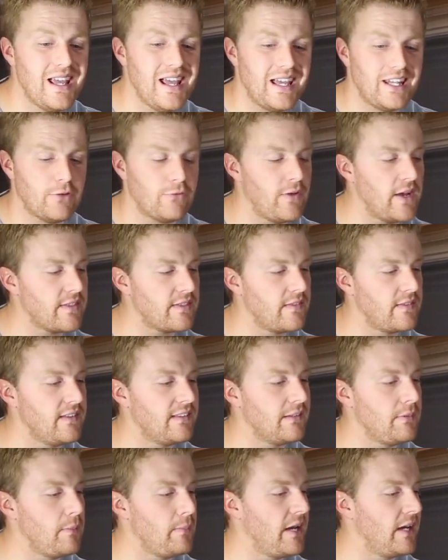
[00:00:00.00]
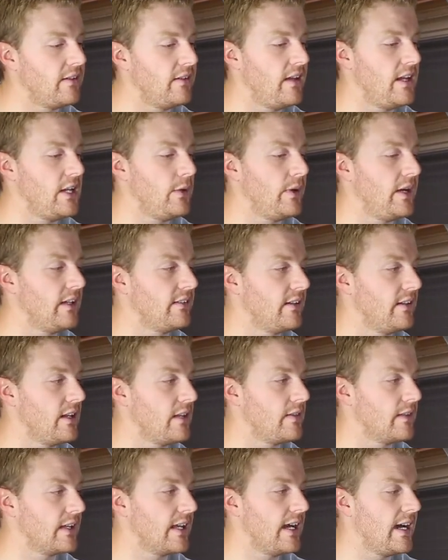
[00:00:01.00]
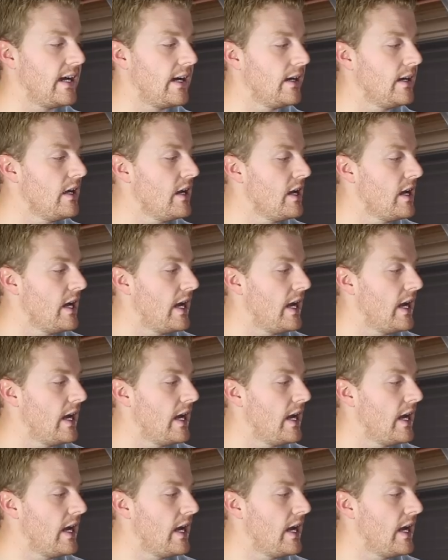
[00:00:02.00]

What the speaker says: and the fact that this can be mounted anywhere underneath the car